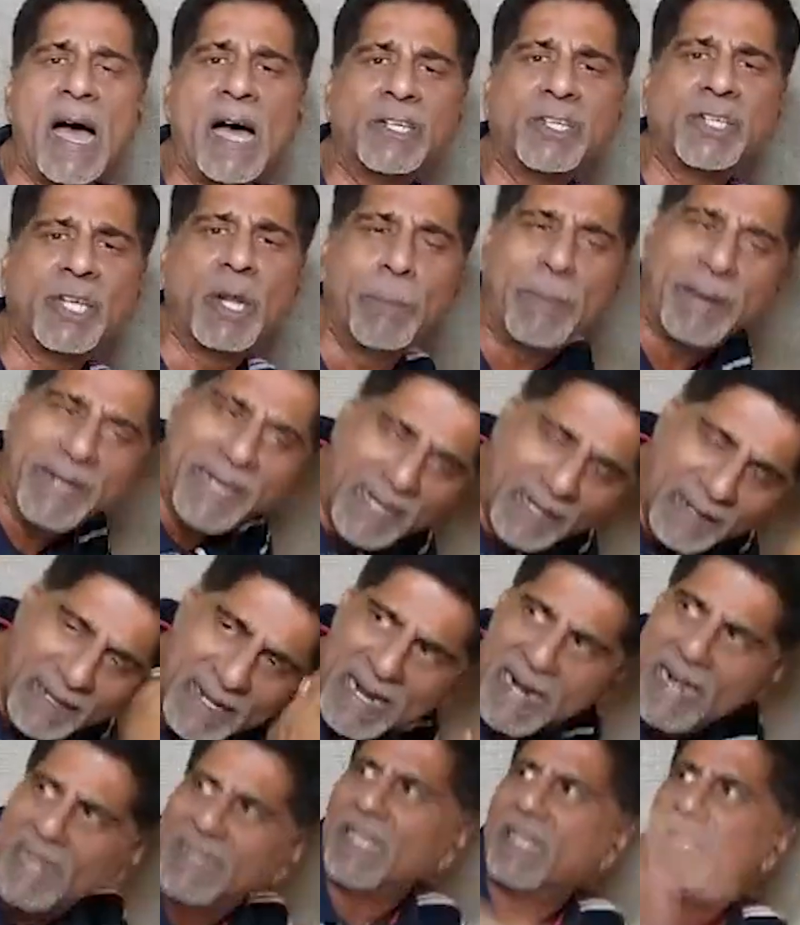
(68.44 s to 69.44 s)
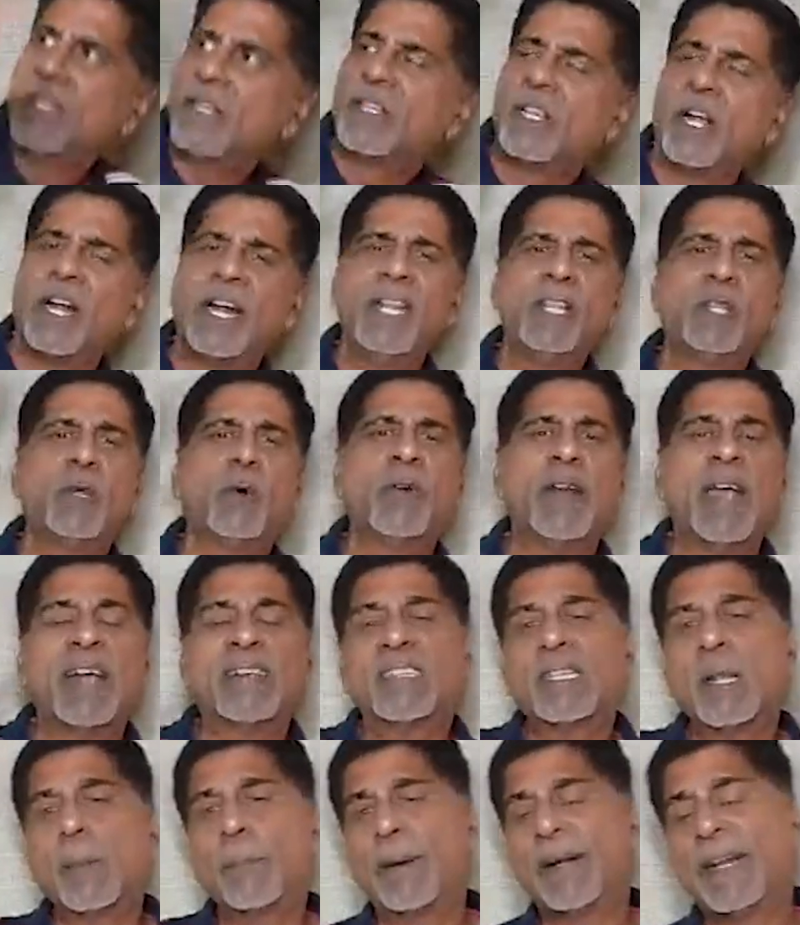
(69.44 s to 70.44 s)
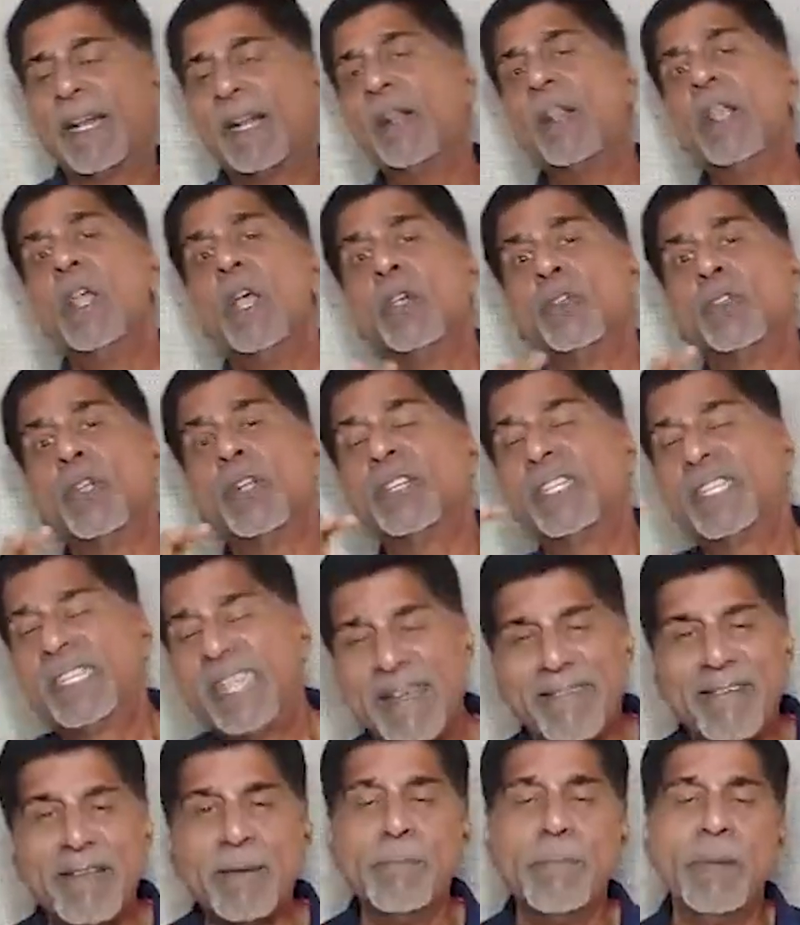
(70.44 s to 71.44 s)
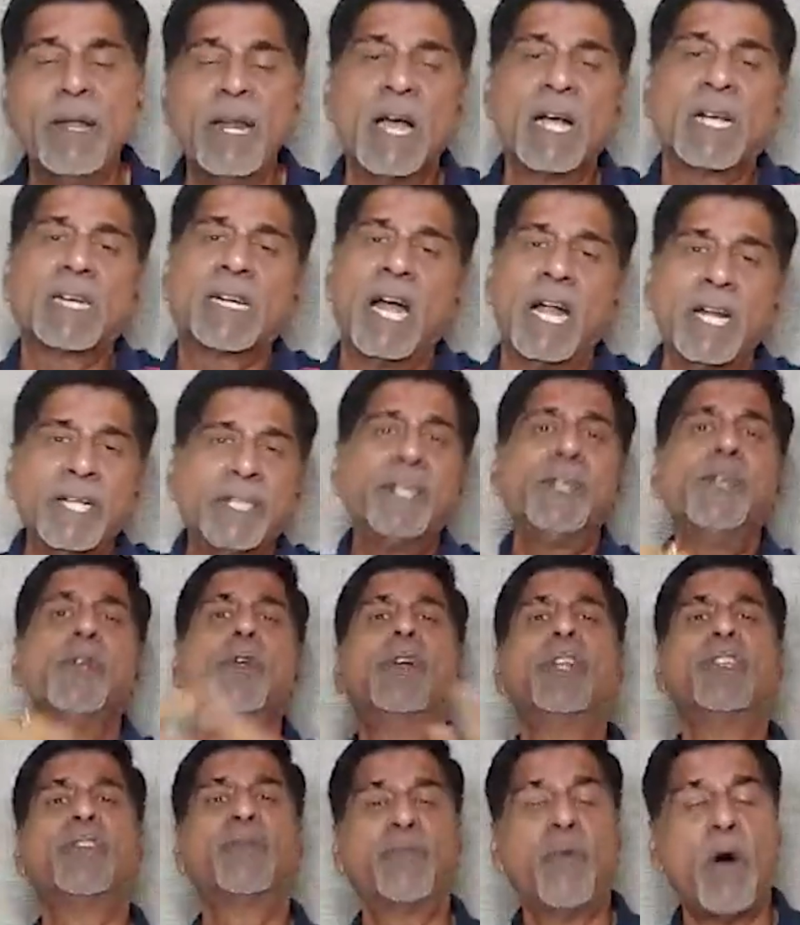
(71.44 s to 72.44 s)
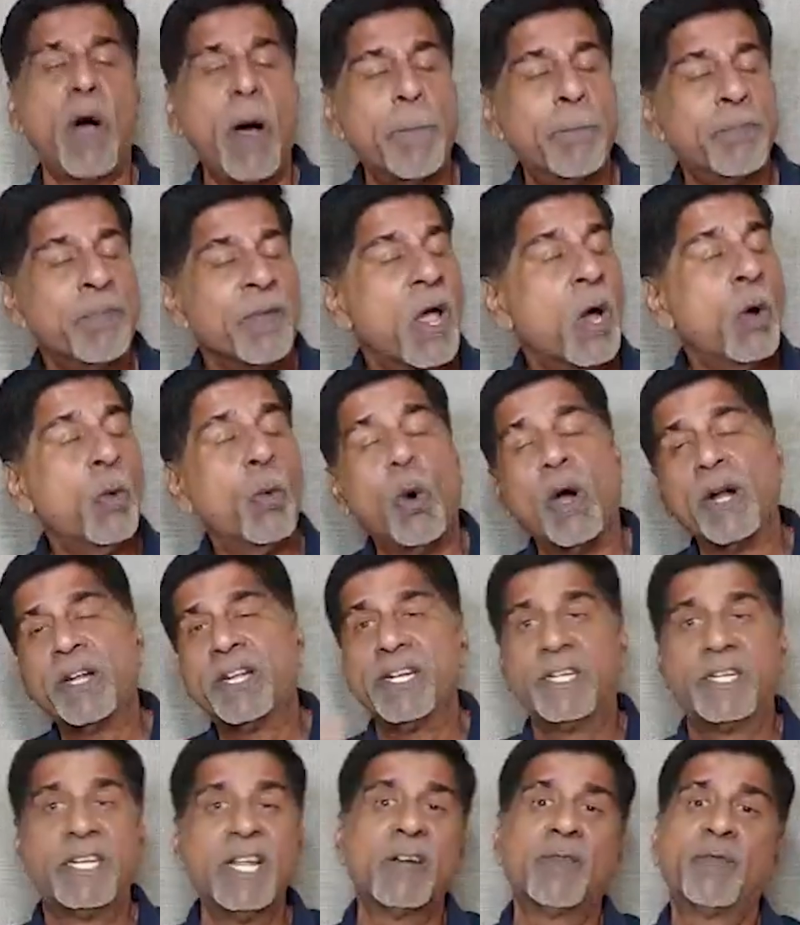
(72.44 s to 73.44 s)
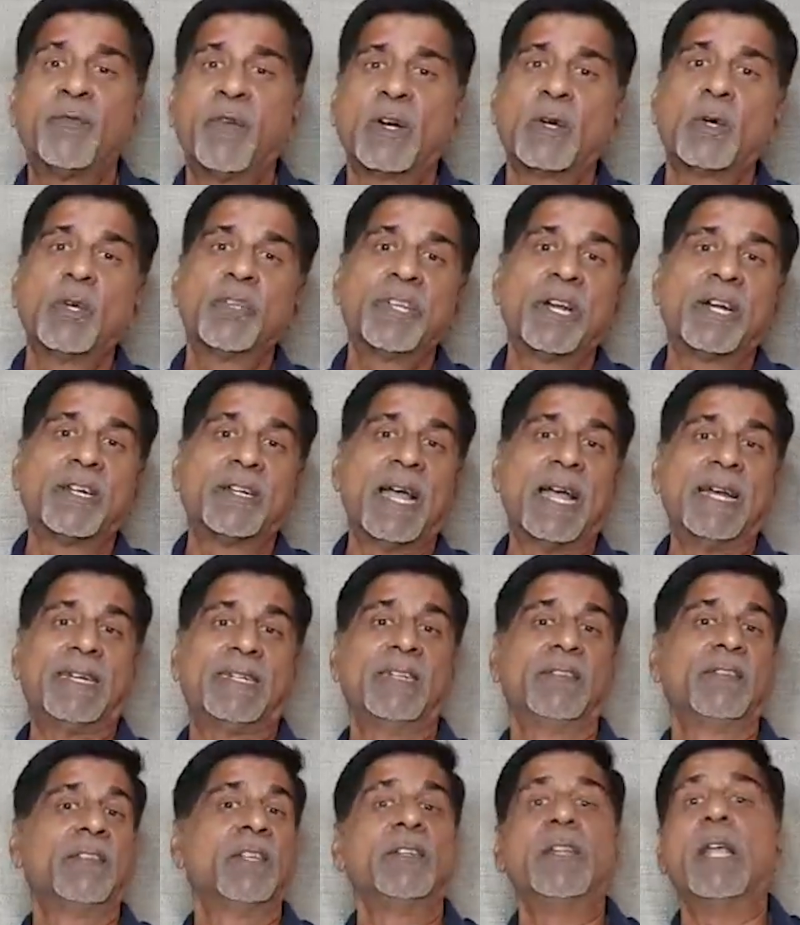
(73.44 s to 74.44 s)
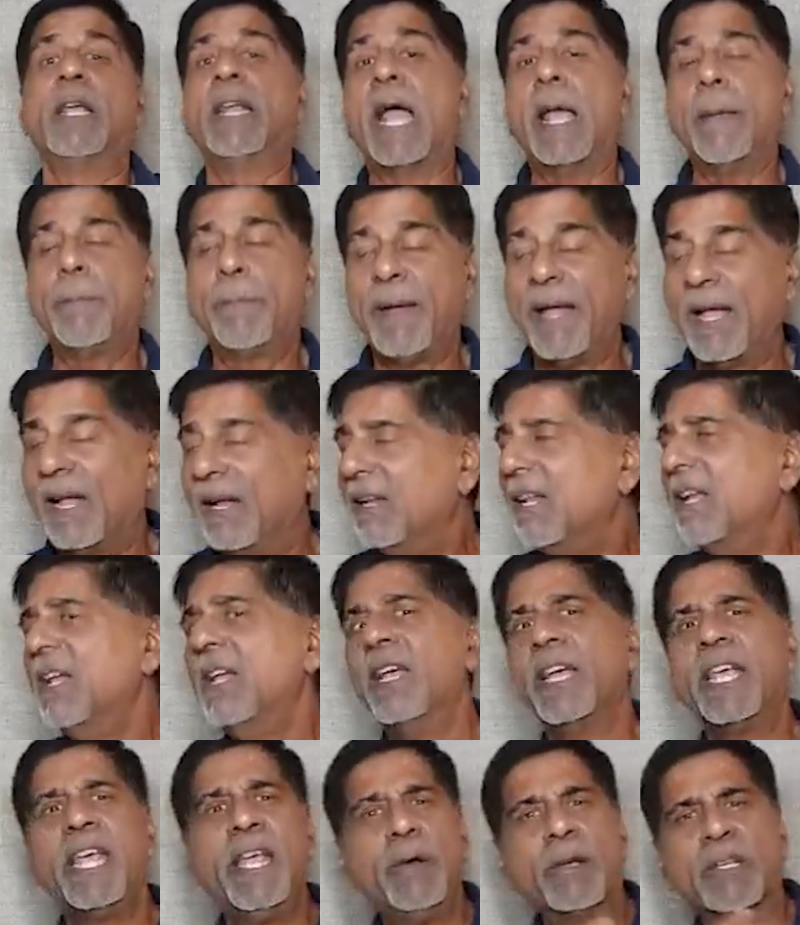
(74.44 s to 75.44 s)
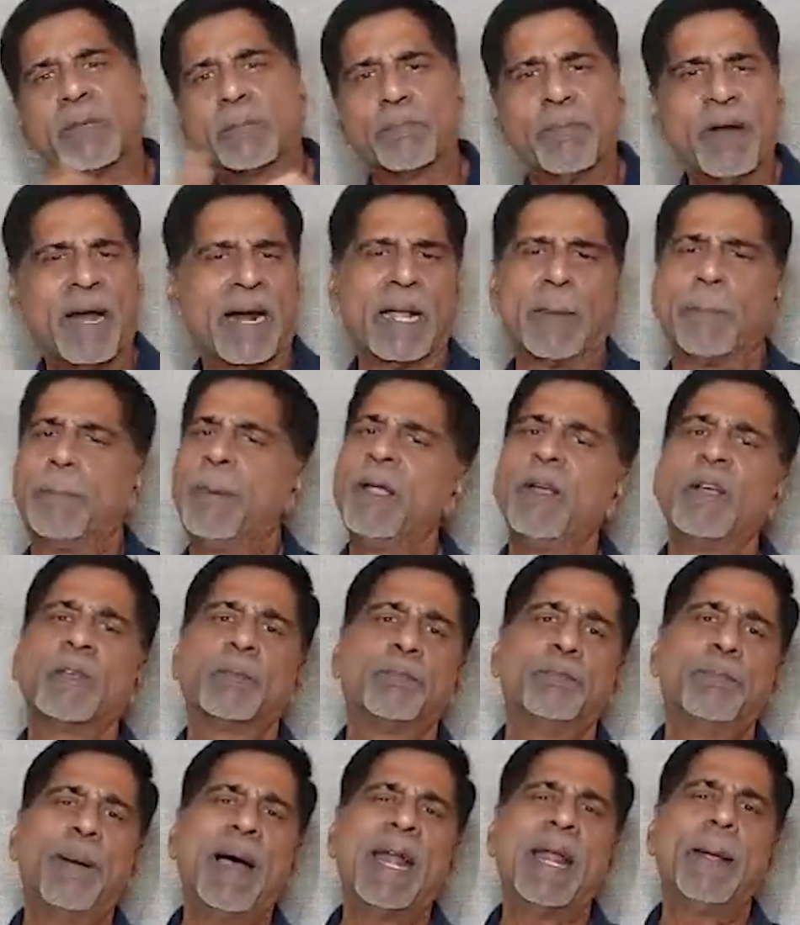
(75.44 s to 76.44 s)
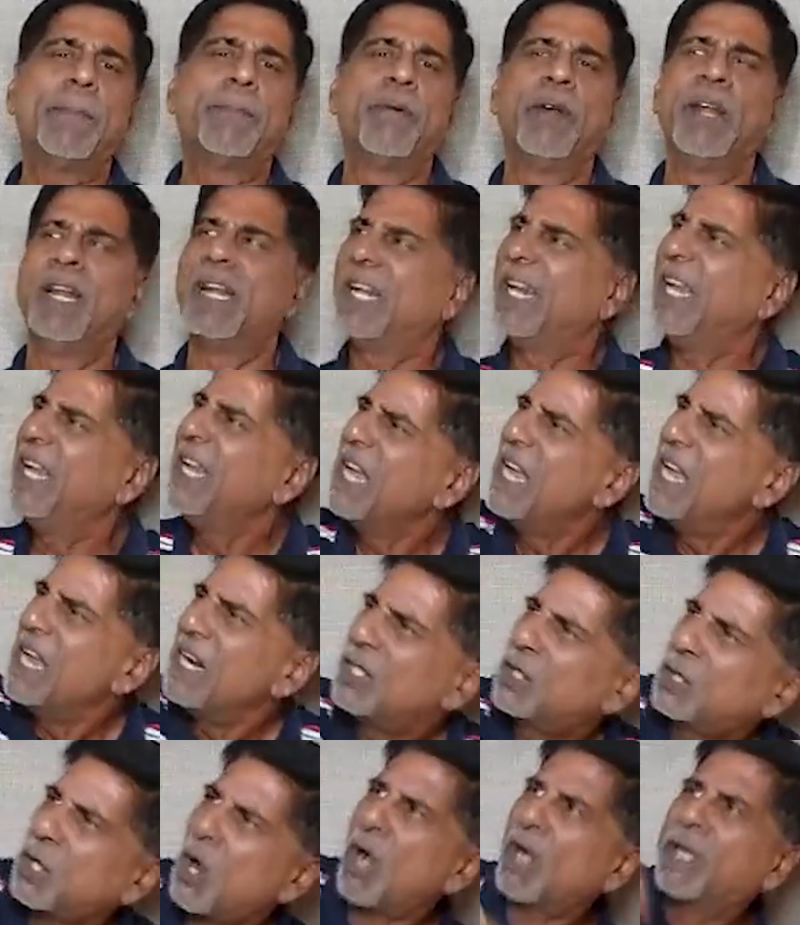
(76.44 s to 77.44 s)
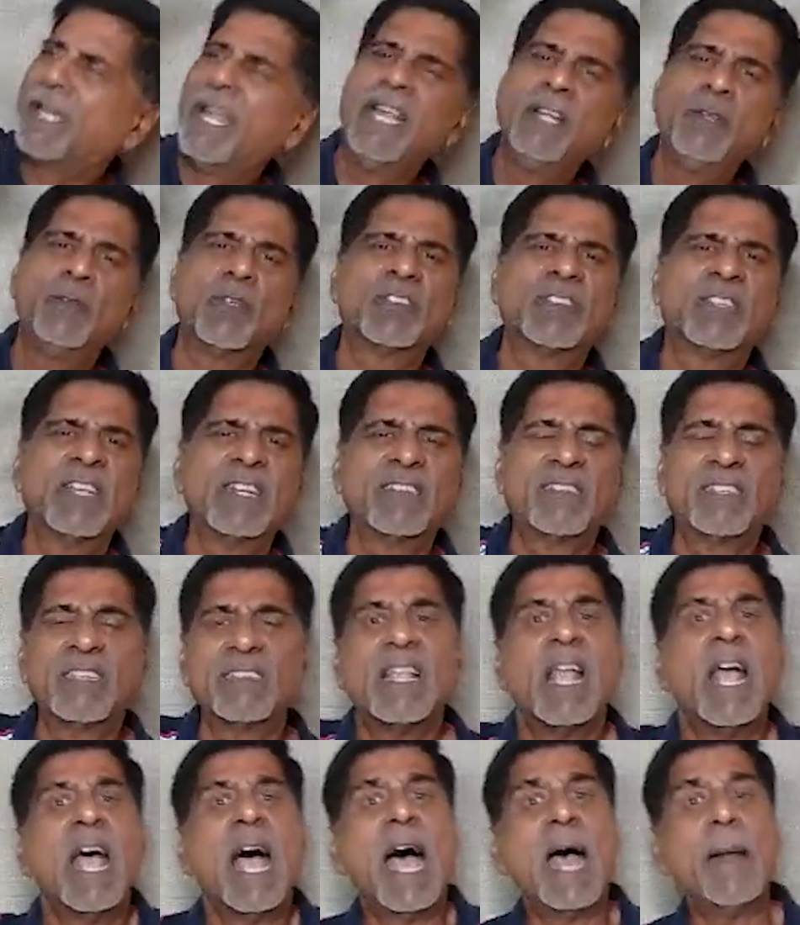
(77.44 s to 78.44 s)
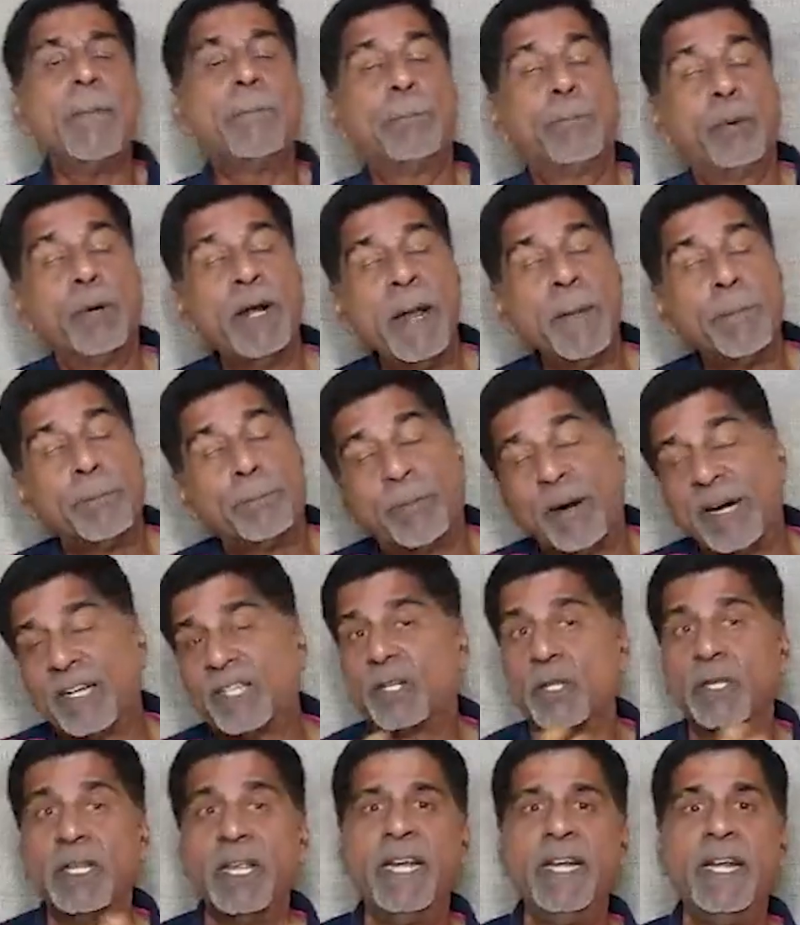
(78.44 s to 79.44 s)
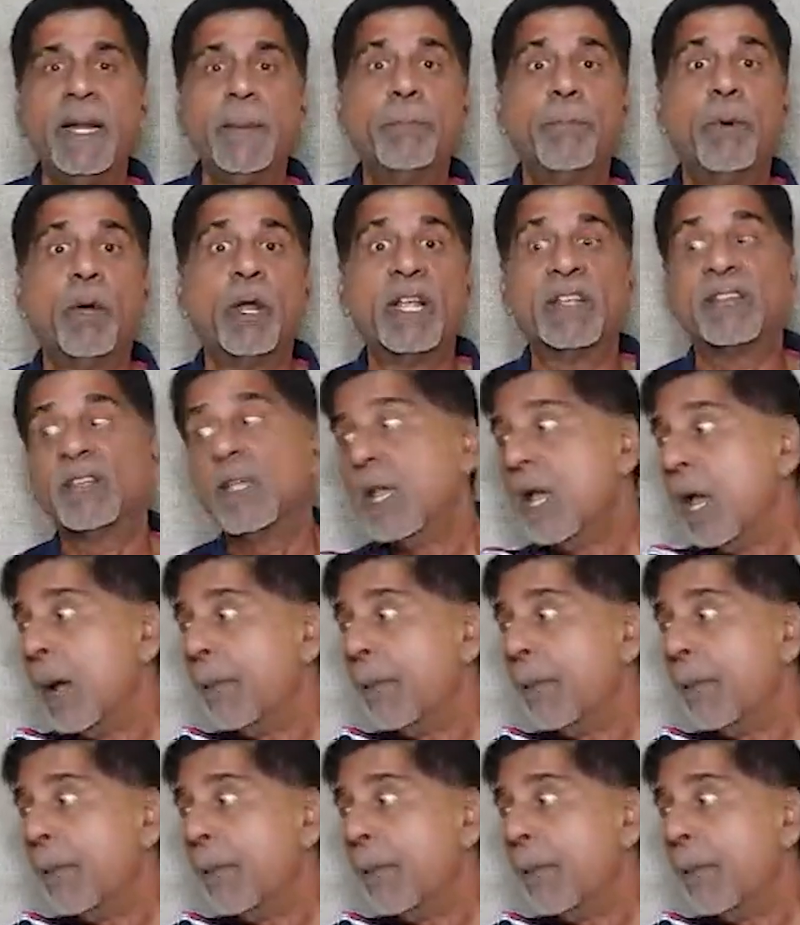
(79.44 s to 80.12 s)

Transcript: Harshal Patel, then the thirtieth over Axar Patel. So David Miller continued his form, what he did for Gujarat Titans in I P L. He was batting, he was batting brilliantly, donking those sixes and putting pressure on the Indian bowlers.